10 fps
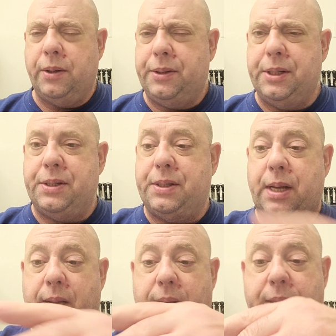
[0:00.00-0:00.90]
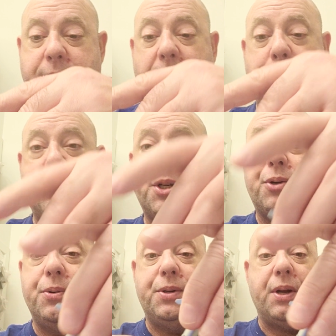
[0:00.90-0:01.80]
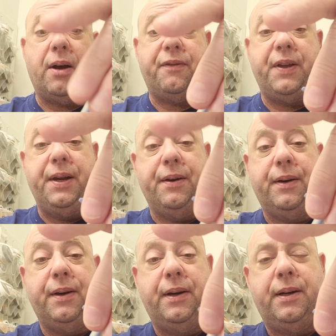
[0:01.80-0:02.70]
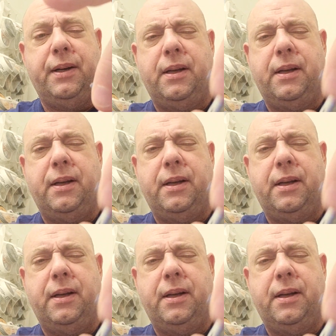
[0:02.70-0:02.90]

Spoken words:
This top screws off here,